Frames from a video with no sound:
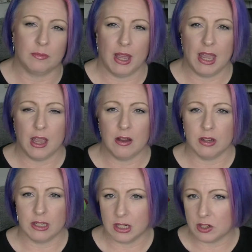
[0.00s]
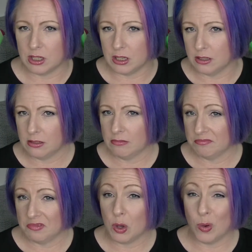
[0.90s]
my hair is actually
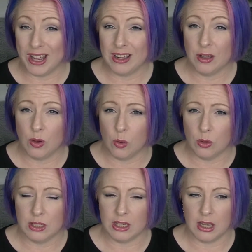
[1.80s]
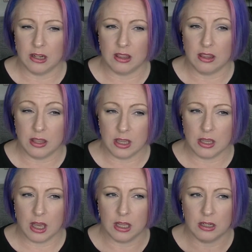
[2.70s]
quite coarse and
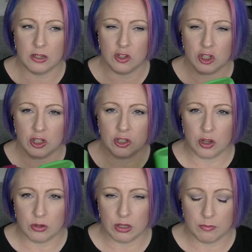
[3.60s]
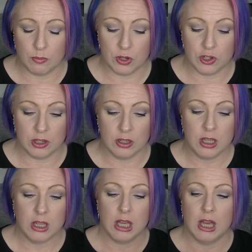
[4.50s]
thick and just soaks up moisture,
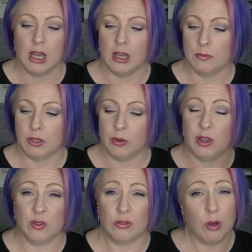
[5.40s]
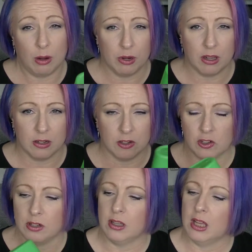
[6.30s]
so I use quite a bit of
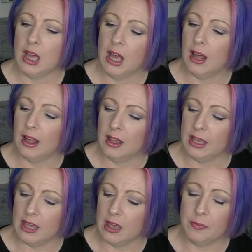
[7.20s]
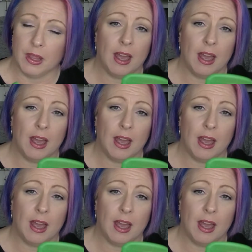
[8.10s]
conditioner. I